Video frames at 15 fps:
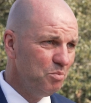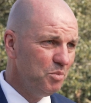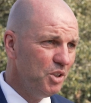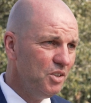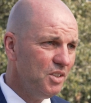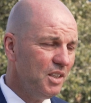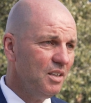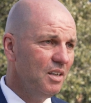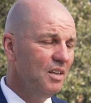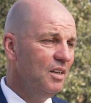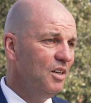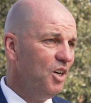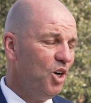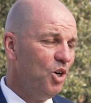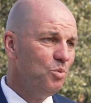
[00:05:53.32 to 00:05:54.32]
of music, a
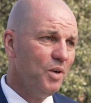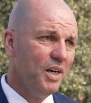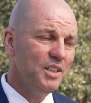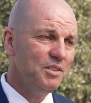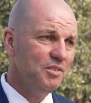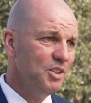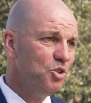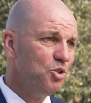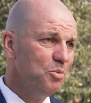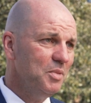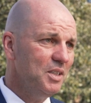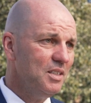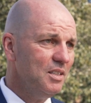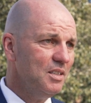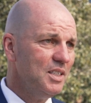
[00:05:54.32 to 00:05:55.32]
whole range of
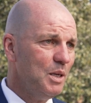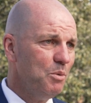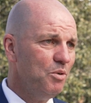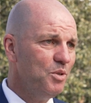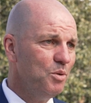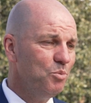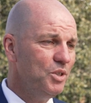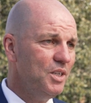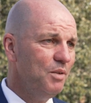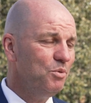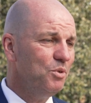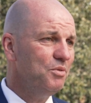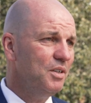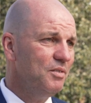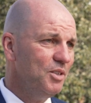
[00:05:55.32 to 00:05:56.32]
instruments that some of them would
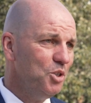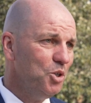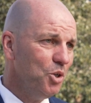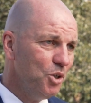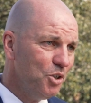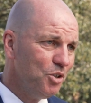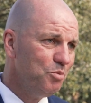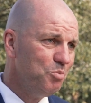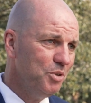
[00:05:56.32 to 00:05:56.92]
never have even heard of